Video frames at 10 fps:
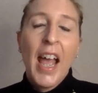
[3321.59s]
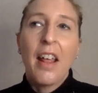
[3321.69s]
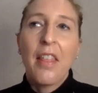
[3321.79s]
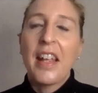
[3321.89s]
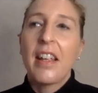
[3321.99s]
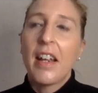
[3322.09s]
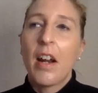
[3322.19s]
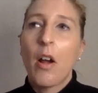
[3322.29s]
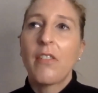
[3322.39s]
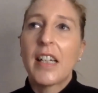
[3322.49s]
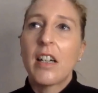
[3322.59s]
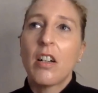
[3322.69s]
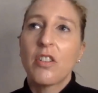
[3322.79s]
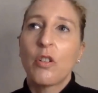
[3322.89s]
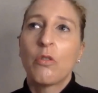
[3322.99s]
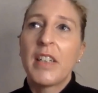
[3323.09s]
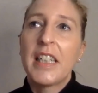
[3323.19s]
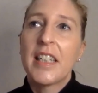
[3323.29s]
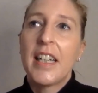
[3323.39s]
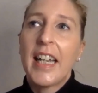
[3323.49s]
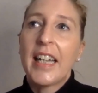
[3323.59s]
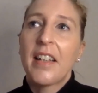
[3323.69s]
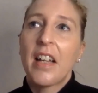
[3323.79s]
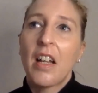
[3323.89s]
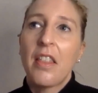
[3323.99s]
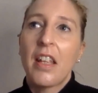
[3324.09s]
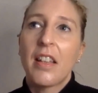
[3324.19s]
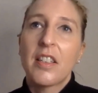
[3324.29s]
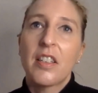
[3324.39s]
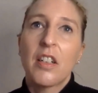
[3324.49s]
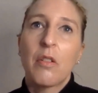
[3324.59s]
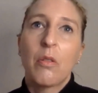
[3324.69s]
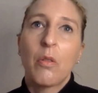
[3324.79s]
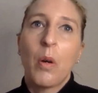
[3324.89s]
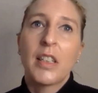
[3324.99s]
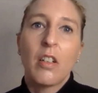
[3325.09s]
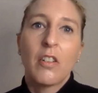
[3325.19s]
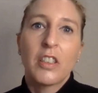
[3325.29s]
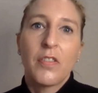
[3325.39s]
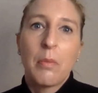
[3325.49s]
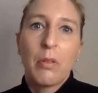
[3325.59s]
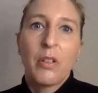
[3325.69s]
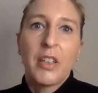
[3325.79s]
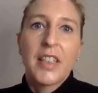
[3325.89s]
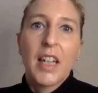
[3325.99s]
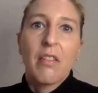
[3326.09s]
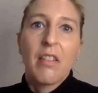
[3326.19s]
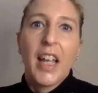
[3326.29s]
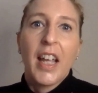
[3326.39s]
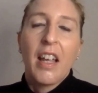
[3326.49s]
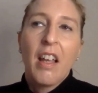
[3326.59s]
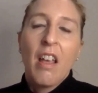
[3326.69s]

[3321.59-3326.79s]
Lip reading: And I think, you know, I read an article recently that I think there's still quite a lot of employers out there